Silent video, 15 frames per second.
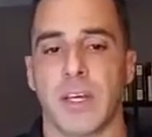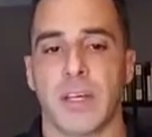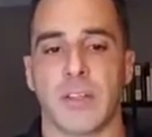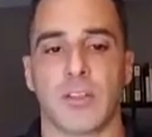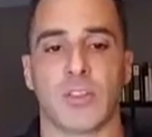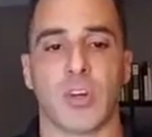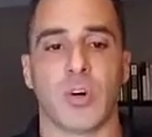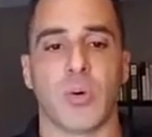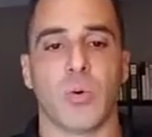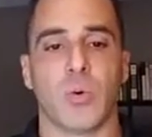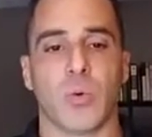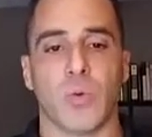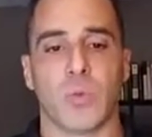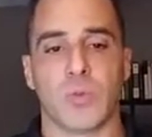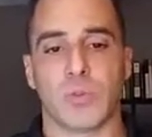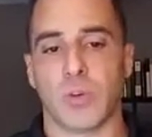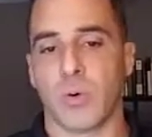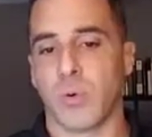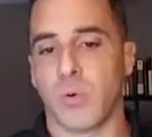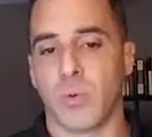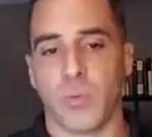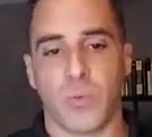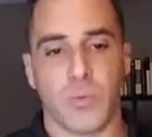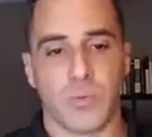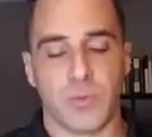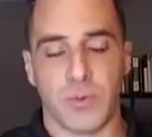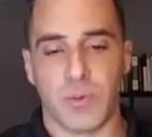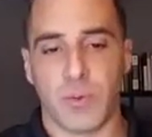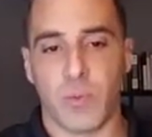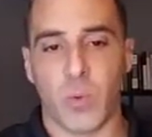So
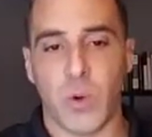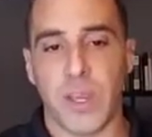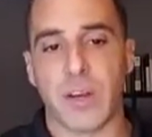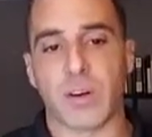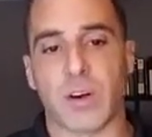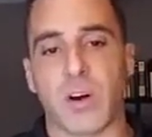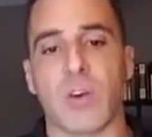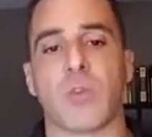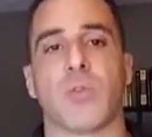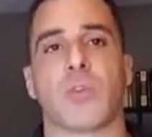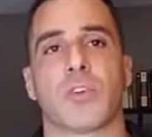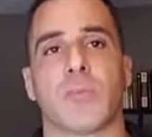we are all going